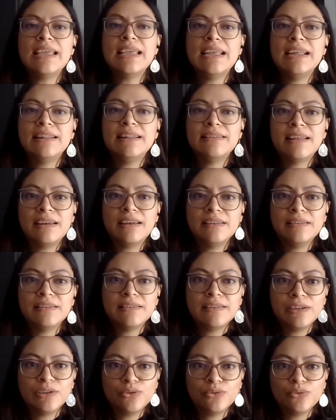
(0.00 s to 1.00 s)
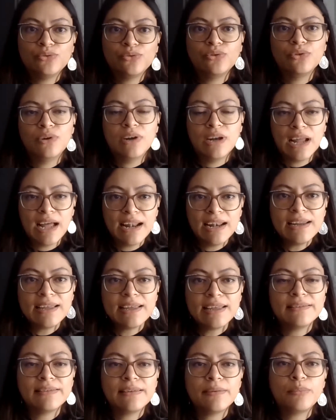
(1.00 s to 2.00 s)
And stating the
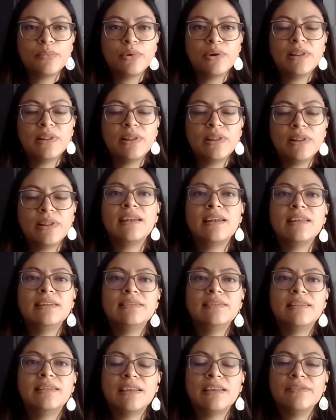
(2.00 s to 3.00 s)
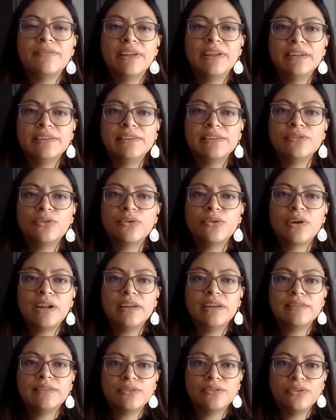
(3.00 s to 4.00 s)
importance of the
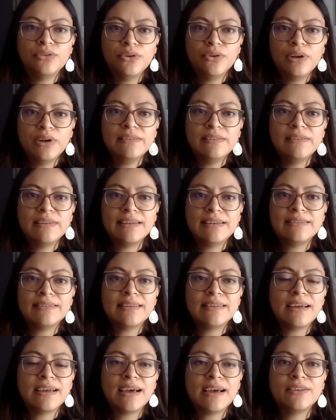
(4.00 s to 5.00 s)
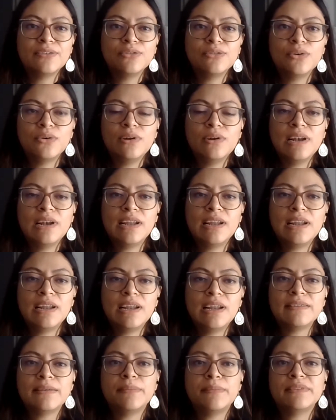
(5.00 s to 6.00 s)
interinstitutional collaboration,
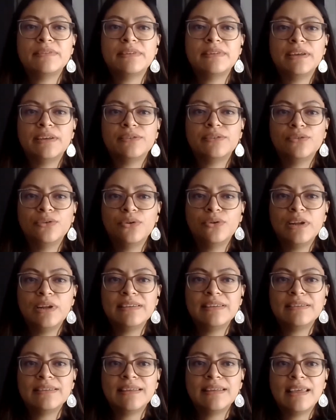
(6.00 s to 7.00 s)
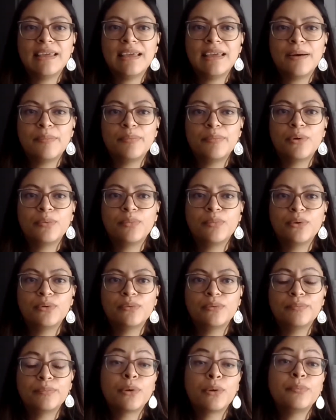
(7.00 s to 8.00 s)
in this case, the
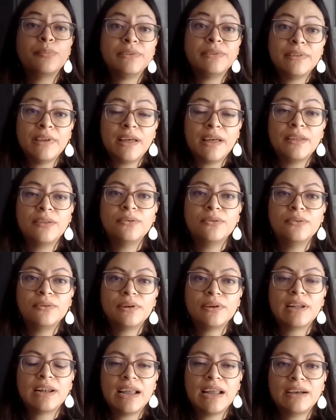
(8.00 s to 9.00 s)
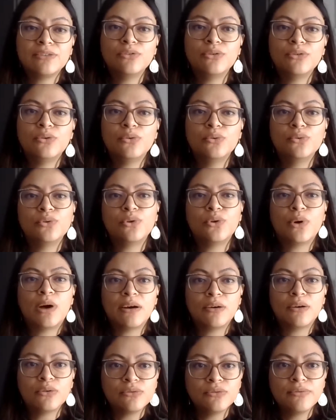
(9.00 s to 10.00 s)
research that
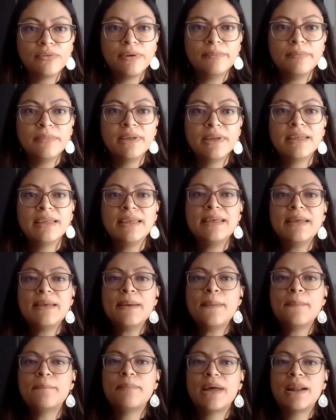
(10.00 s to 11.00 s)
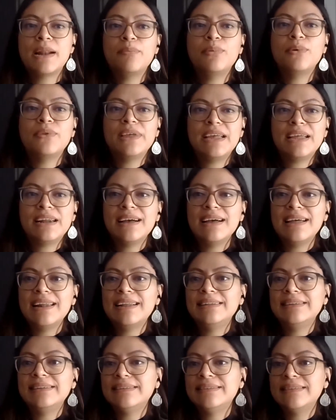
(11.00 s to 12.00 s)
Claxo and Oxfam has
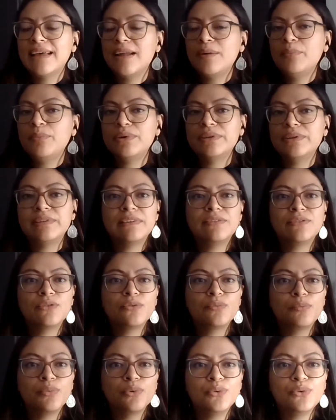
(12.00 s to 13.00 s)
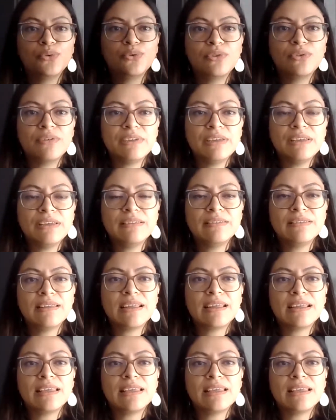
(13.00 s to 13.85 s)
propitiated in order to guarantee this